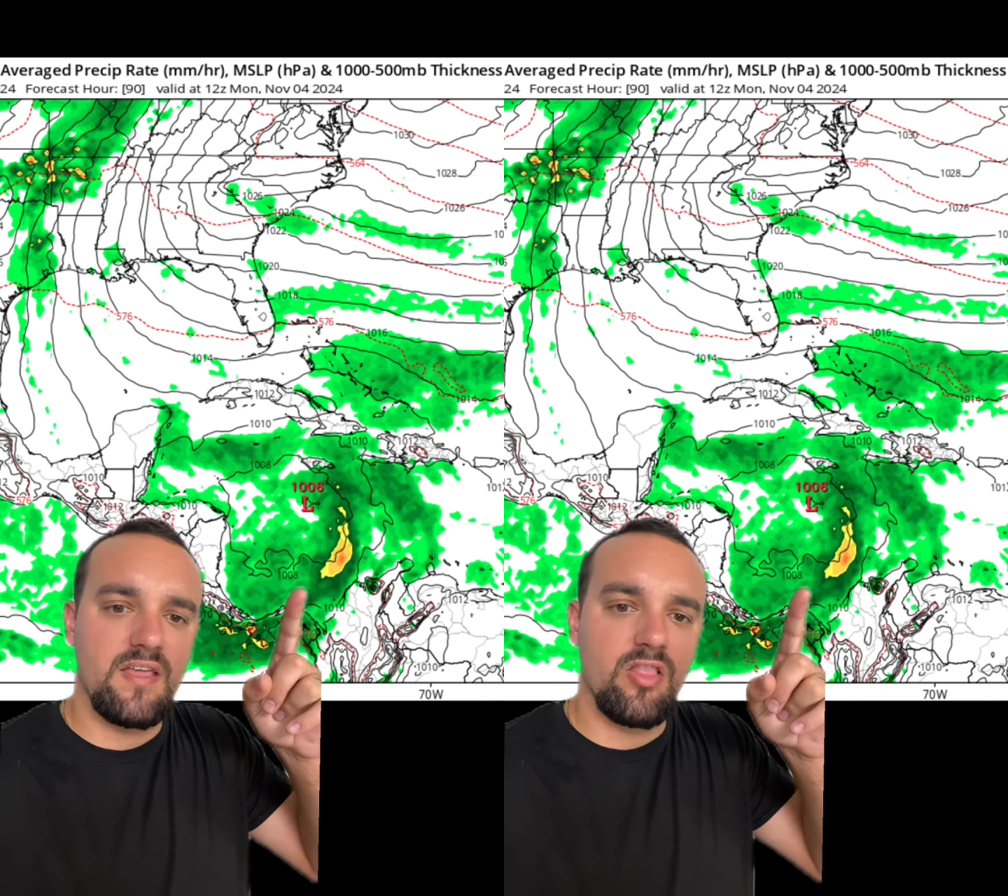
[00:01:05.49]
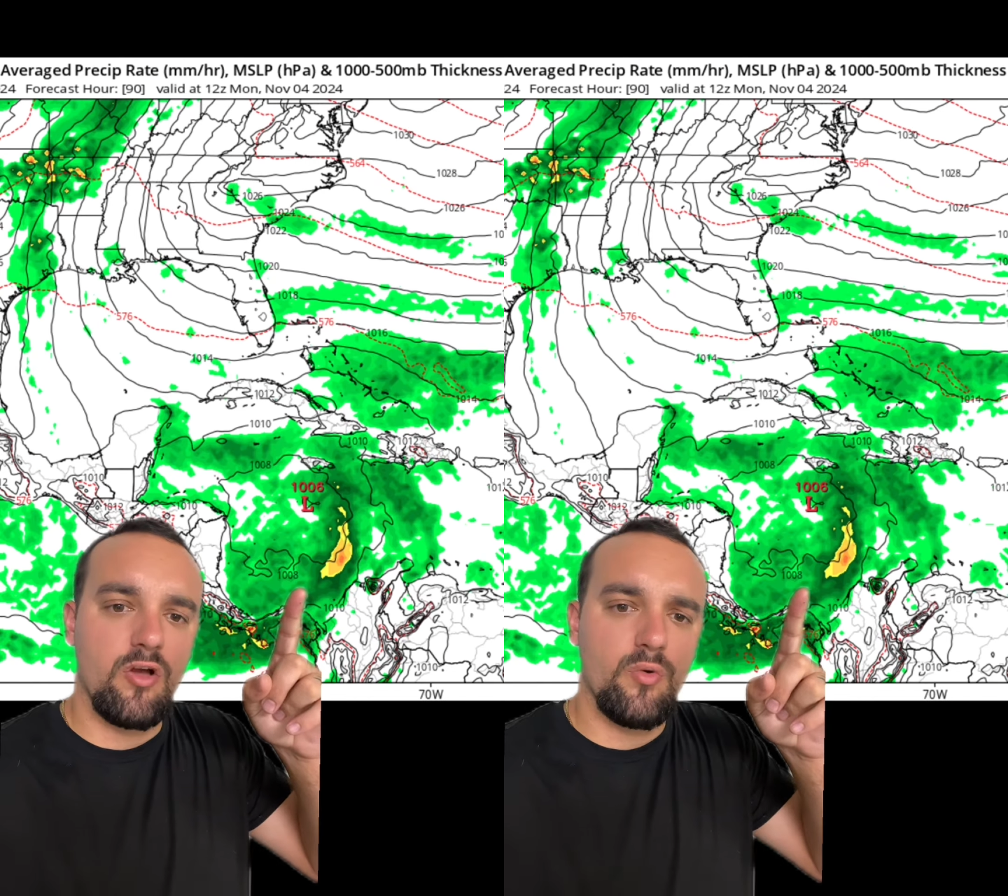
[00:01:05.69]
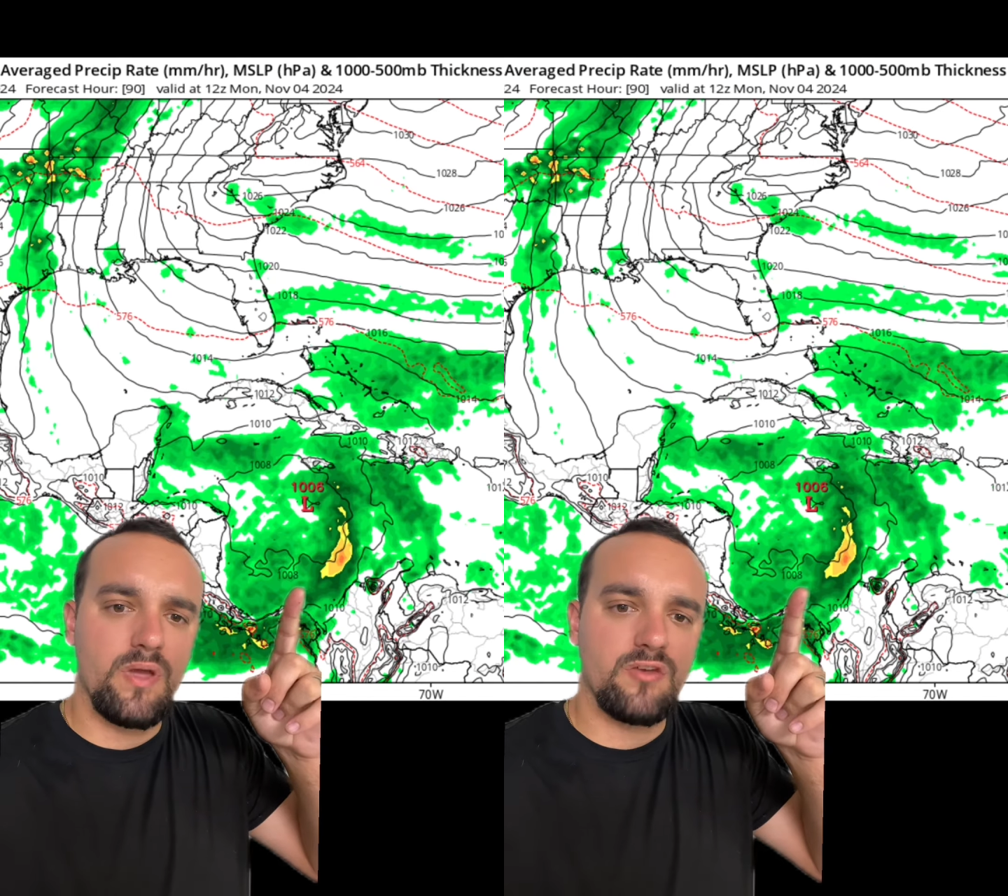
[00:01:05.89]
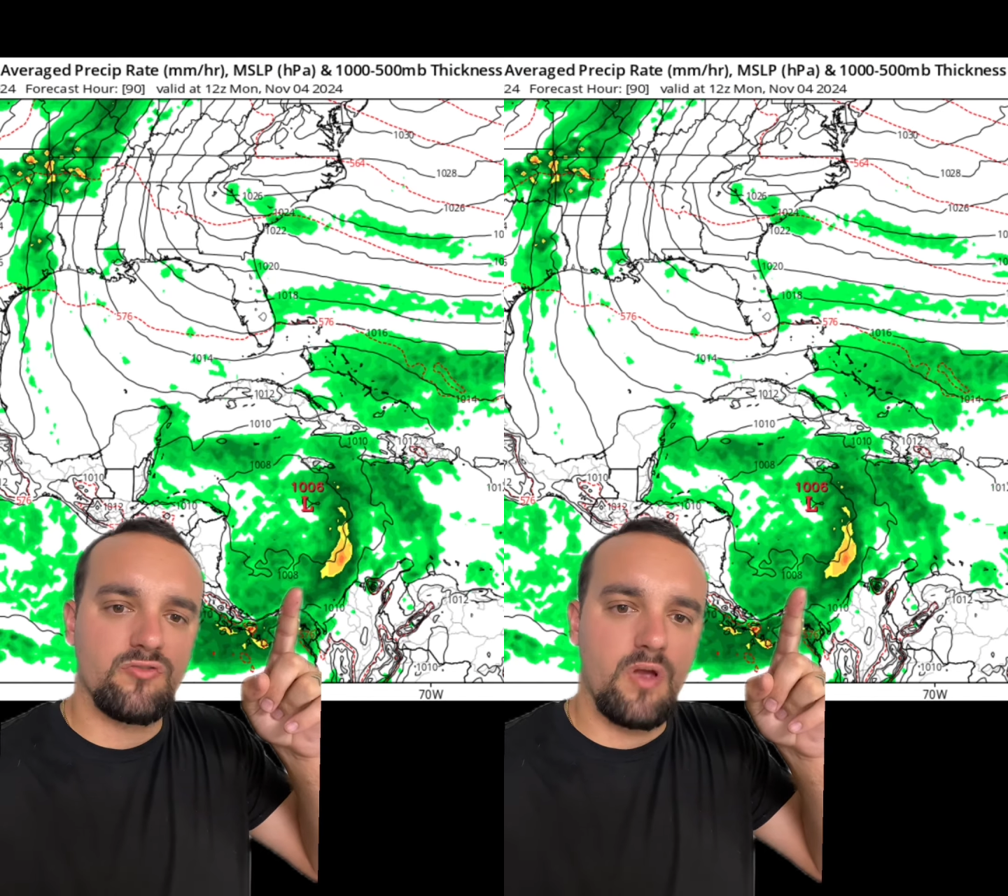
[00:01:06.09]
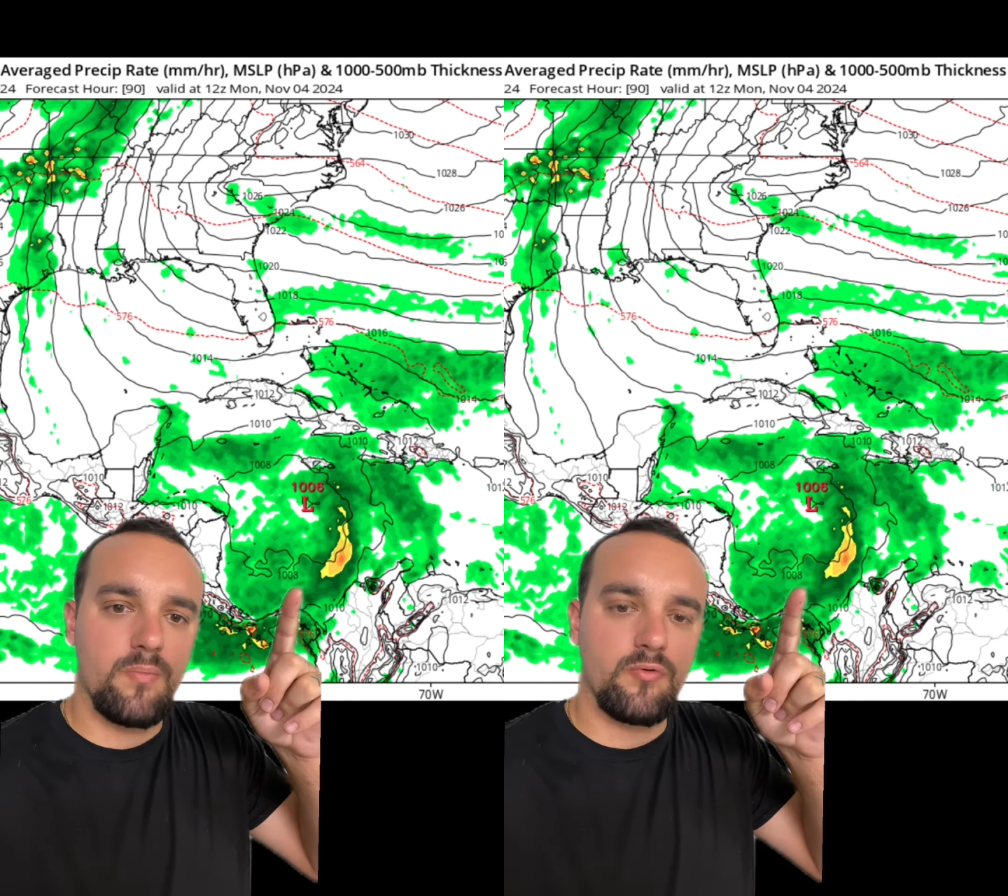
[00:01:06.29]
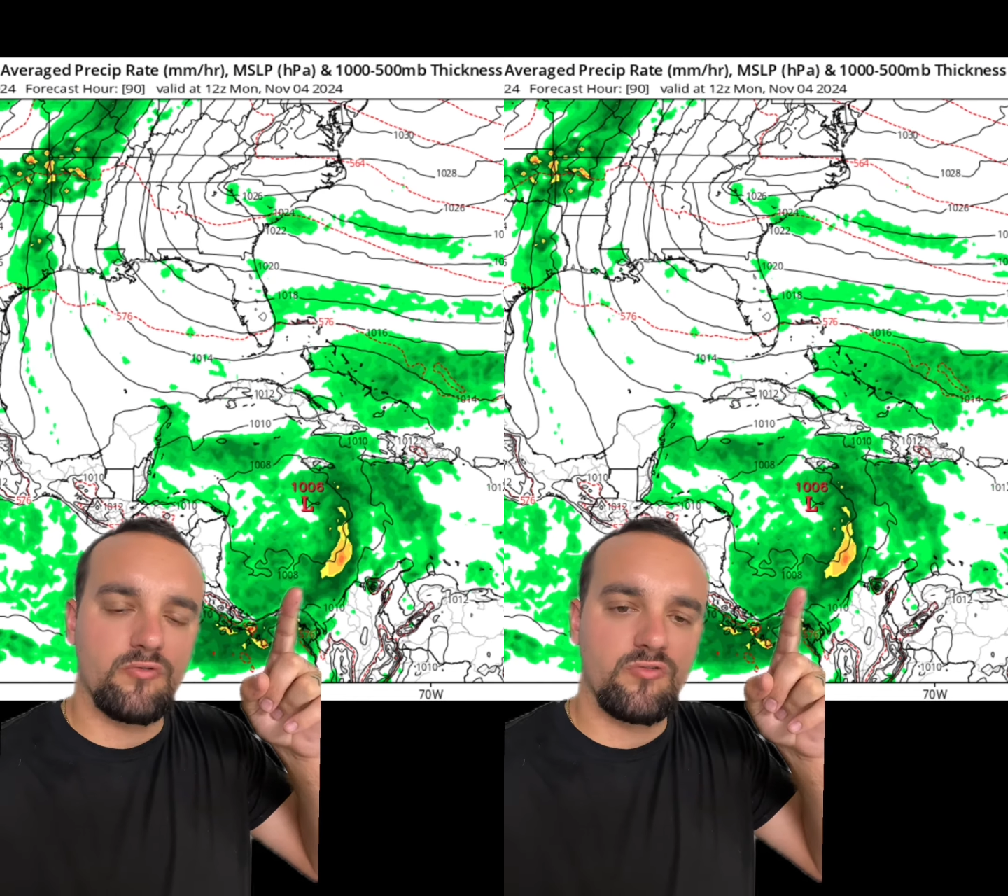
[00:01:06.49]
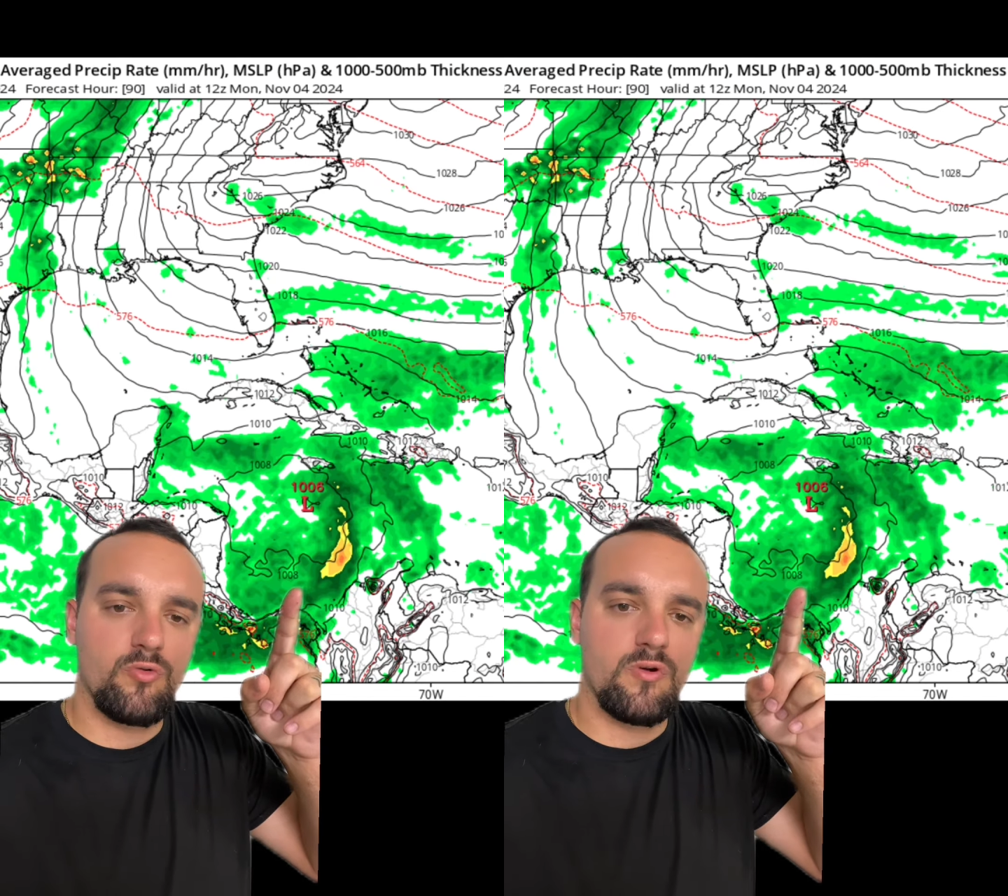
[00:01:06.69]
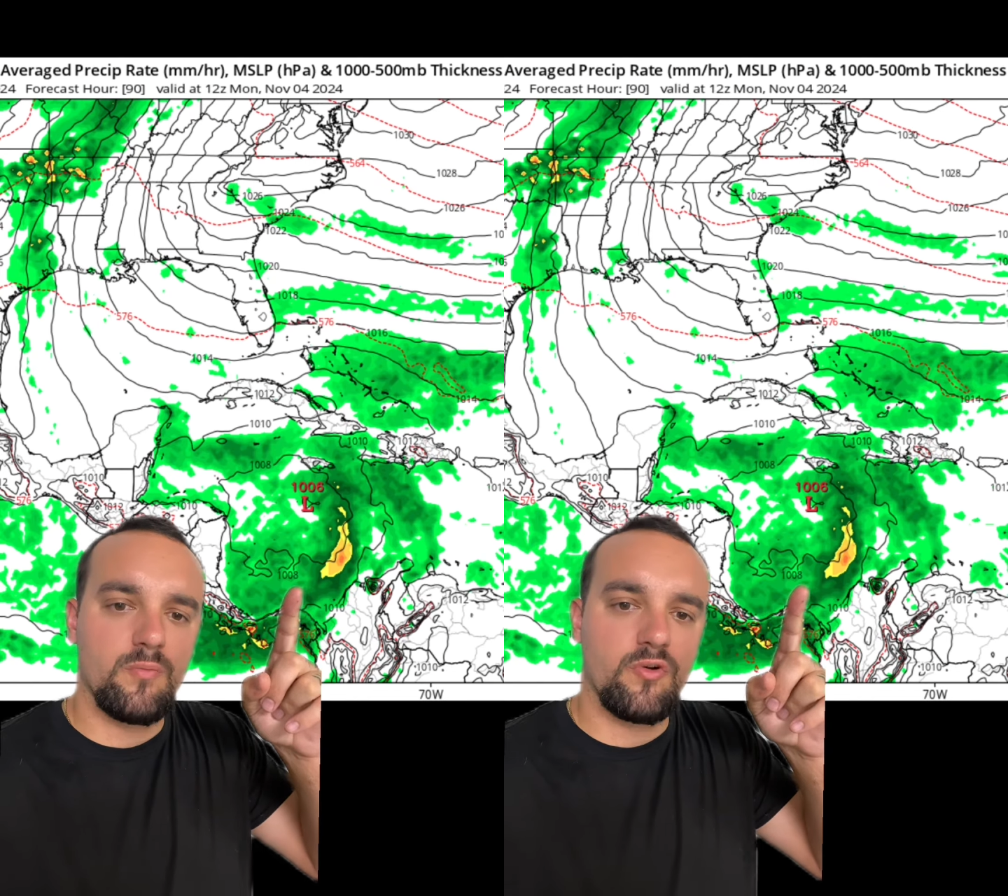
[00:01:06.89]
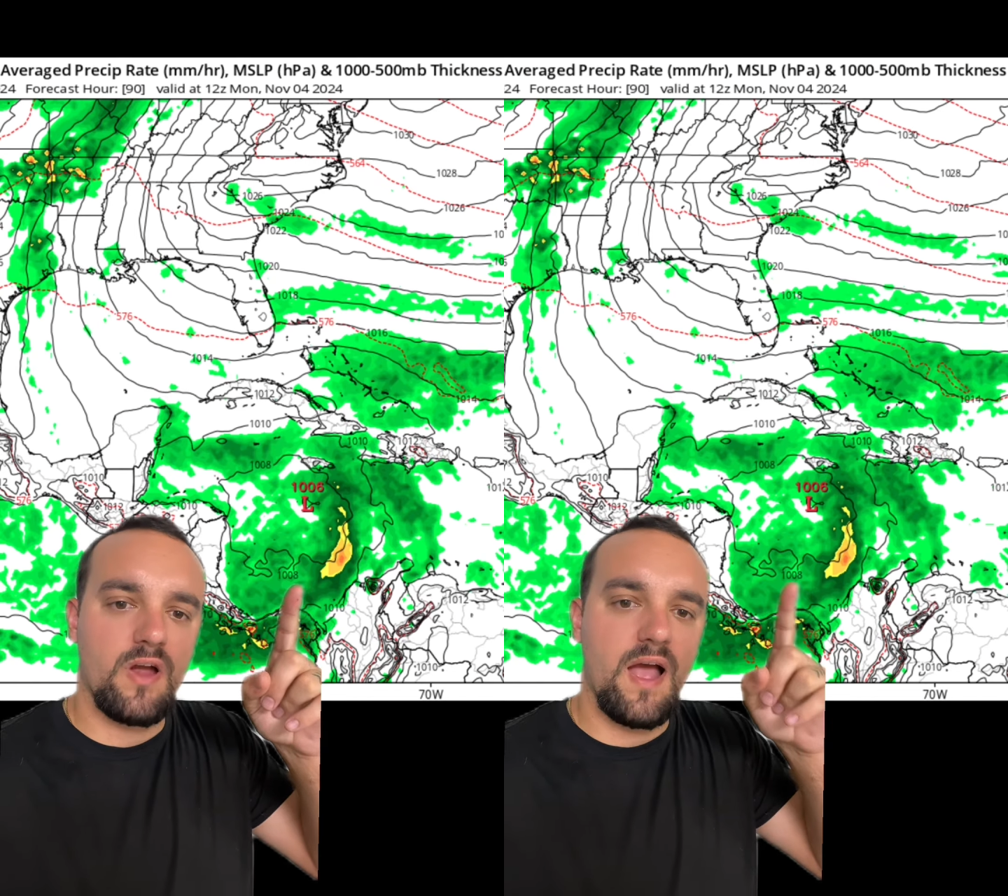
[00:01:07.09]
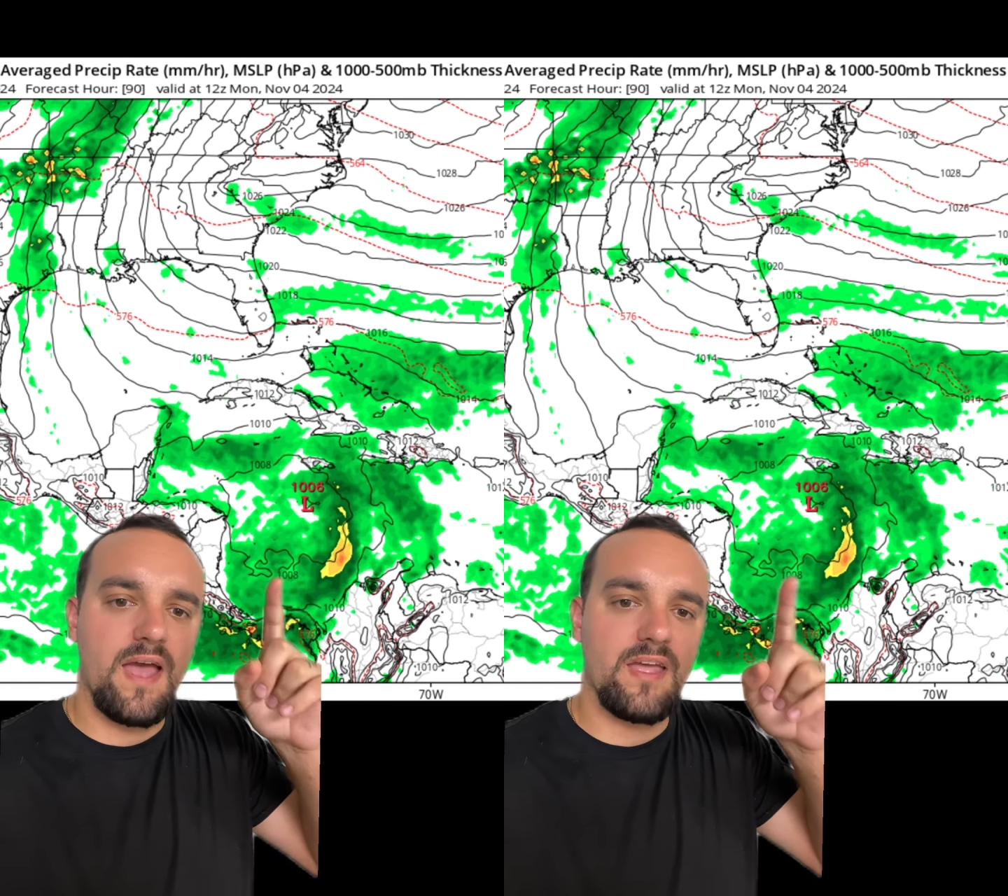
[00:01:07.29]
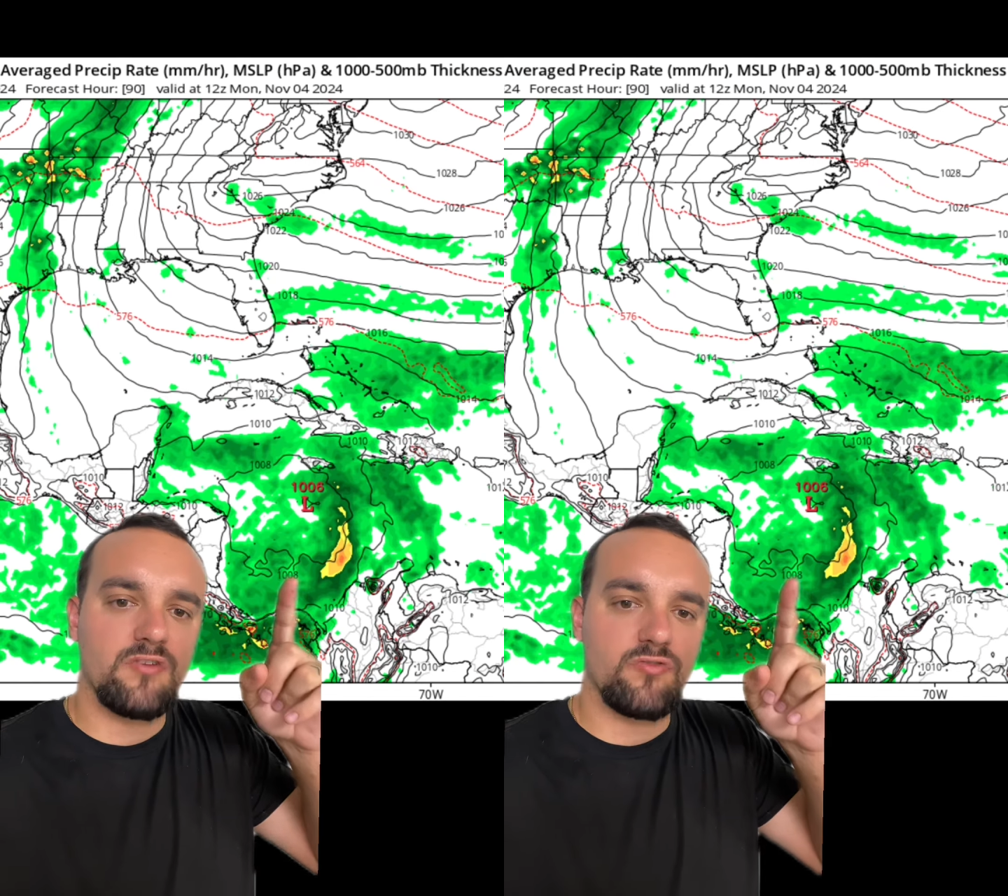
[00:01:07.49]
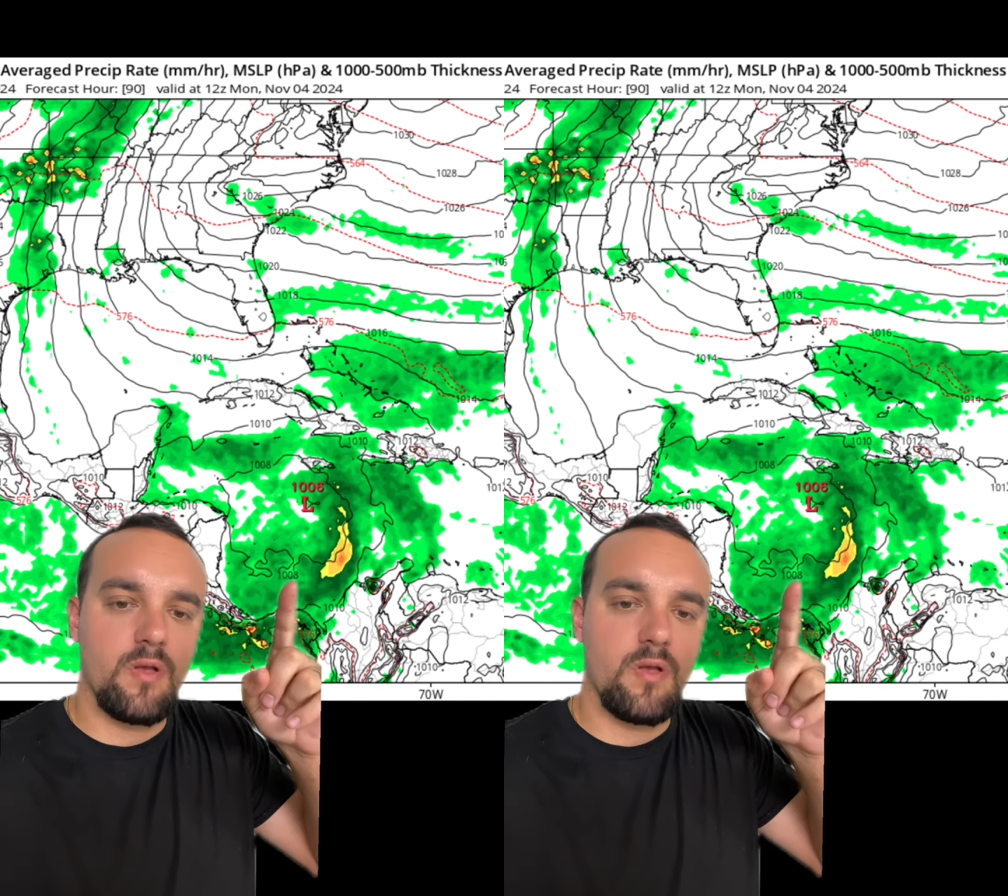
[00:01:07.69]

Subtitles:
a low-end tropical storm or a high-end